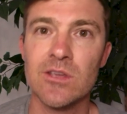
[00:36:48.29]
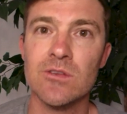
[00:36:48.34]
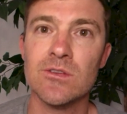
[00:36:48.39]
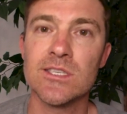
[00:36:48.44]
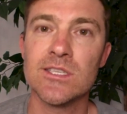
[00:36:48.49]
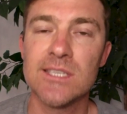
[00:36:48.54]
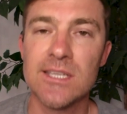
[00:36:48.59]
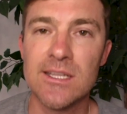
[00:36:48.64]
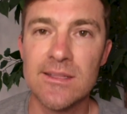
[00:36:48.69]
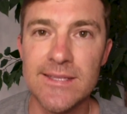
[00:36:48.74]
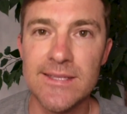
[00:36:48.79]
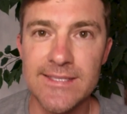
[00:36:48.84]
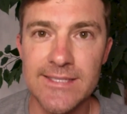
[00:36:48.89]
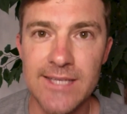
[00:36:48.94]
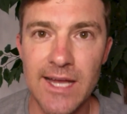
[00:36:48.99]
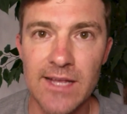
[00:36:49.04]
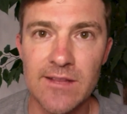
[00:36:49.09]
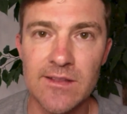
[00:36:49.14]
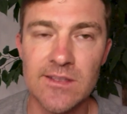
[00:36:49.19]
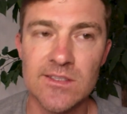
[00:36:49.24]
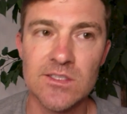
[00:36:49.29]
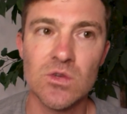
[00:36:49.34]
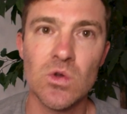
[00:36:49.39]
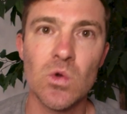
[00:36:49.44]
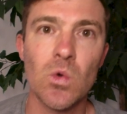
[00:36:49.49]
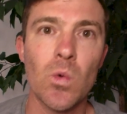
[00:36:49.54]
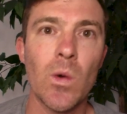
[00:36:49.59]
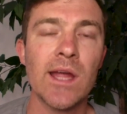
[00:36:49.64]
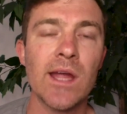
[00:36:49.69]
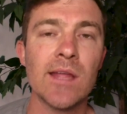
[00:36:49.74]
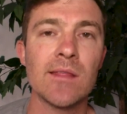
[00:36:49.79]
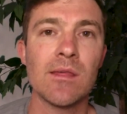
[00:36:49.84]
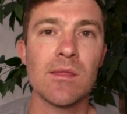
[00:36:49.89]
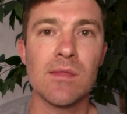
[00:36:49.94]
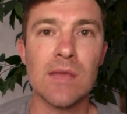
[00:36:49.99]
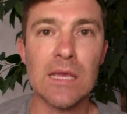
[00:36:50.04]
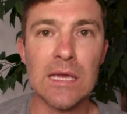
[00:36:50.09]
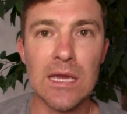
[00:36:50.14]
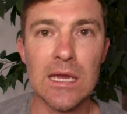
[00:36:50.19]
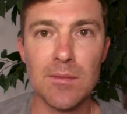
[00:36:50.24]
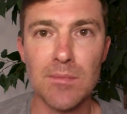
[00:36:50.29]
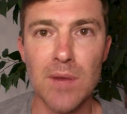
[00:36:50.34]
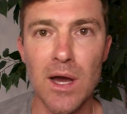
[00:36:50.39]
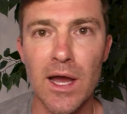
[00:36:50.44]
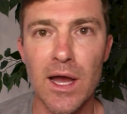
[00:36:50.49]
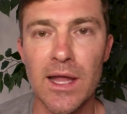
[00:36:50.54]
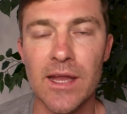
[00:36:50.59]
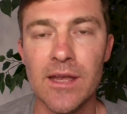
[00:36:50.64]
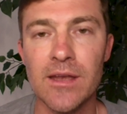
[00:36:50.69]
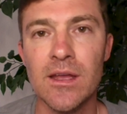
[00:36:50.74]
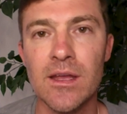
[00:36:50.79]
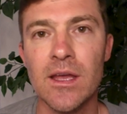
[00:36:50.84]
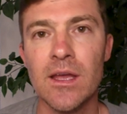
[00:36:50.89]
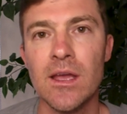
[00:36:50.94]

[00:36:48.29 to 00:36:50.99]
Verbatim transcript: You sit in the silence, you quiet the thinking mind,